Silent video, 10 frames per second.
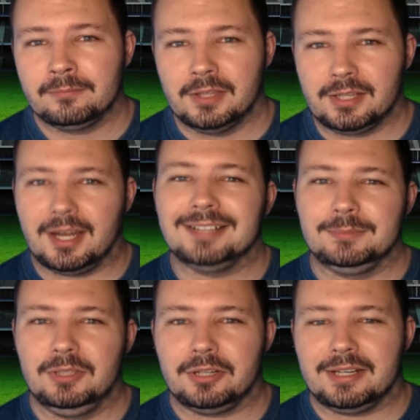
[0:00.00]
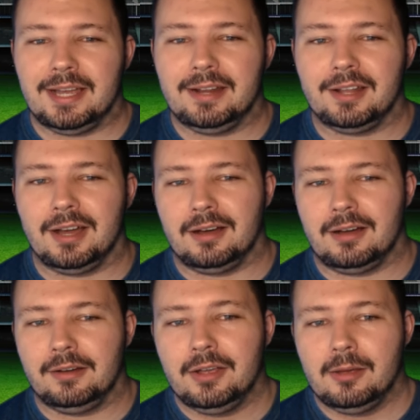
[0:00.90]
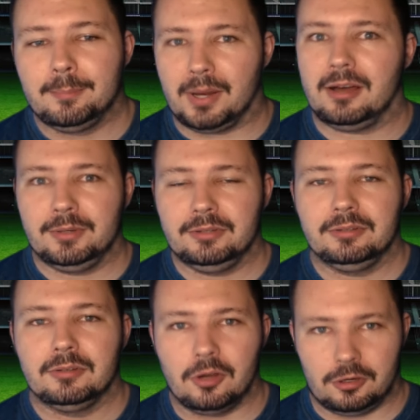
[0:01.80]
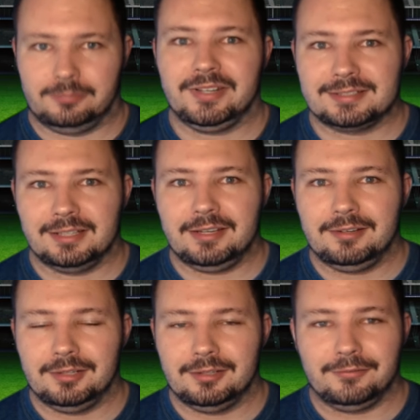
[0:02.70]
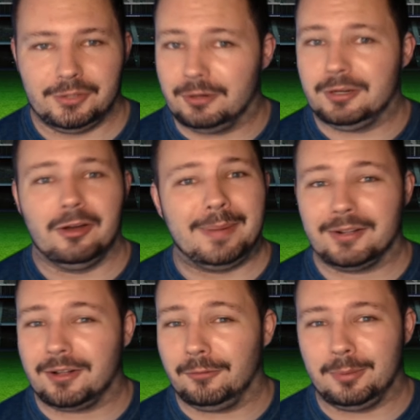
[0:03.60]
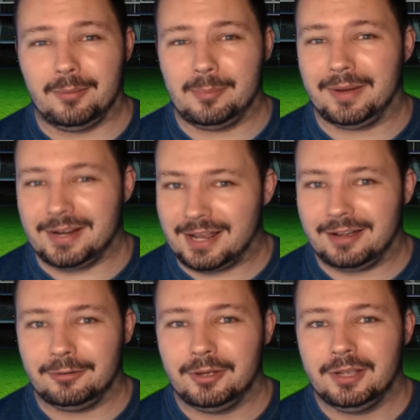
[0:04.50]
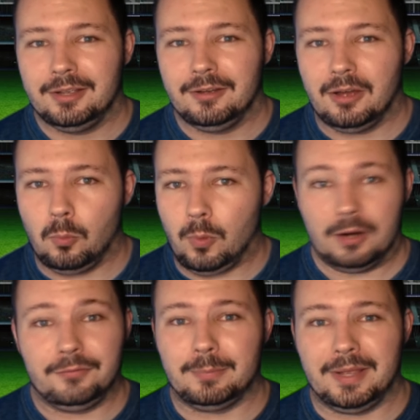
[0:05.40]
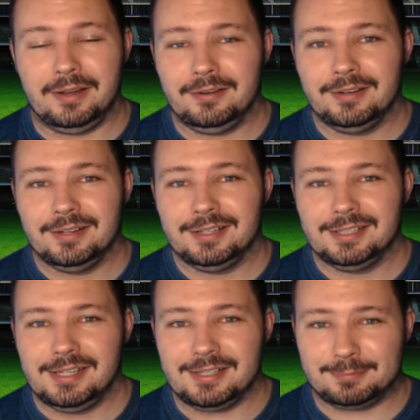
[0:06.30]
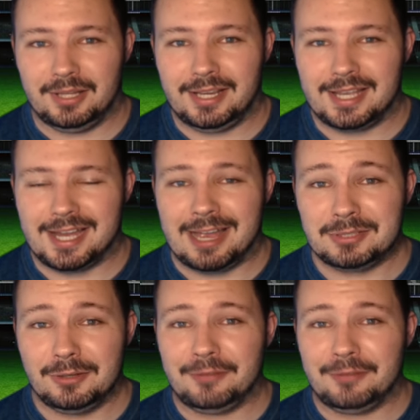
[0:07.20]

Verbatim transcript: The guys I'm looking at are Palmer, obviously. If you don't know about Cole Palmer by now, where have you been? He's playing absolutely